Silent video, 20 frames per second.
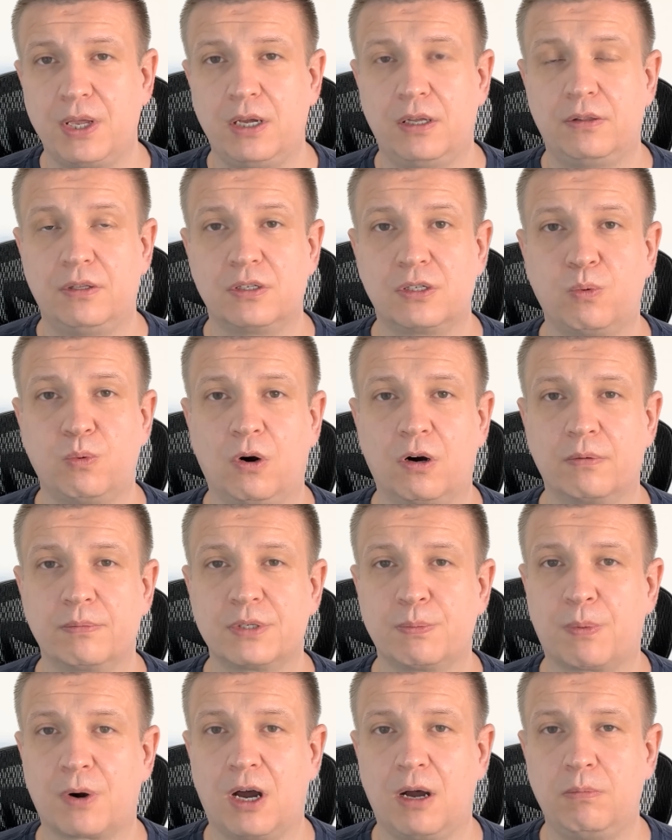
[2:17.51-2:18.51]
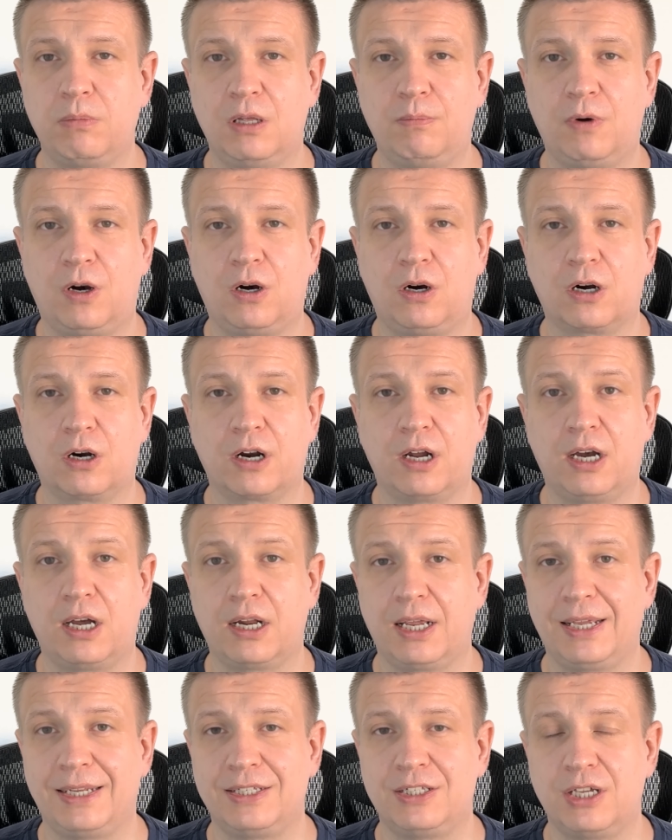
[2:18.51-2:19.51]
The swarm's problem are not
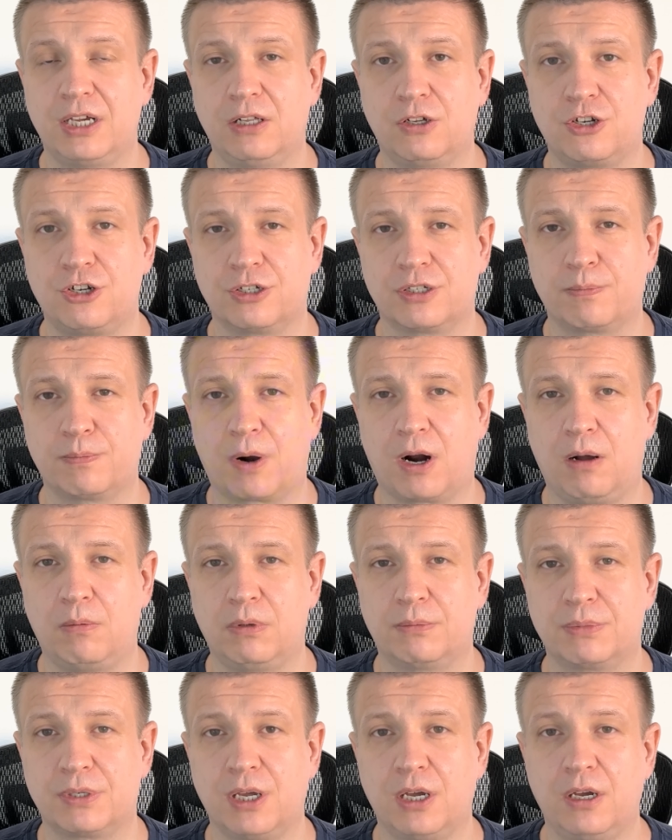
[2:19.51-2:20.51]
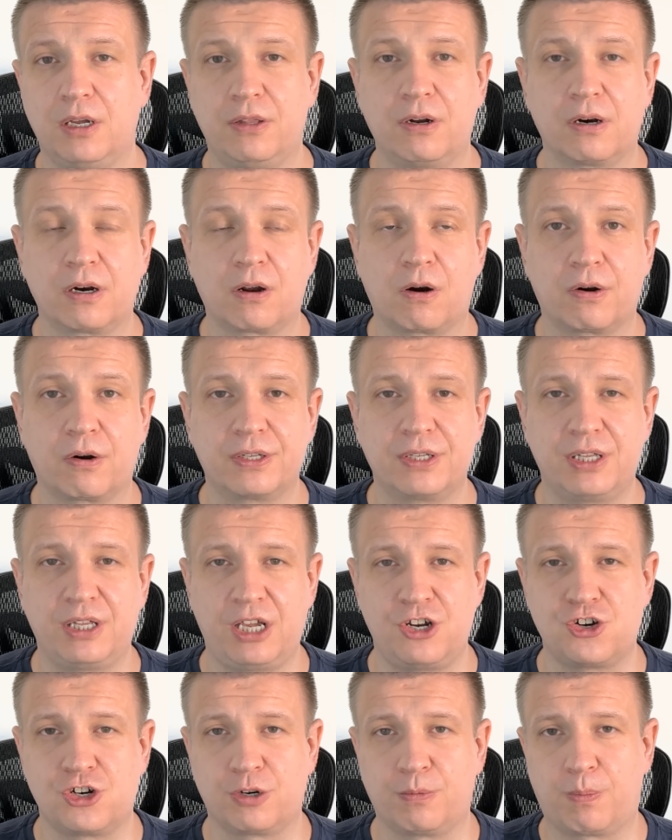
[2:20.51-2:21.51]
intelligence problems. They're
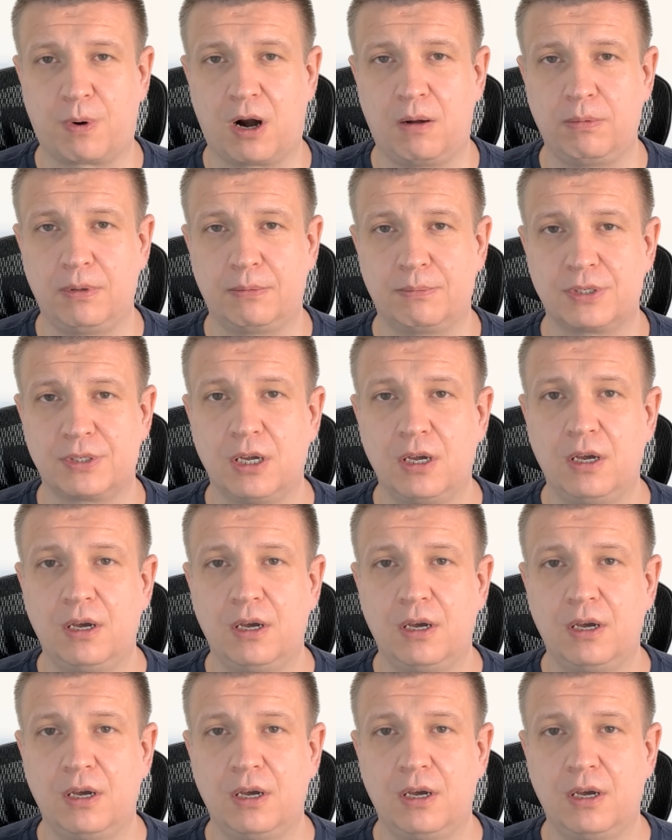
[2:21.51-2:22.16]
coordination problems.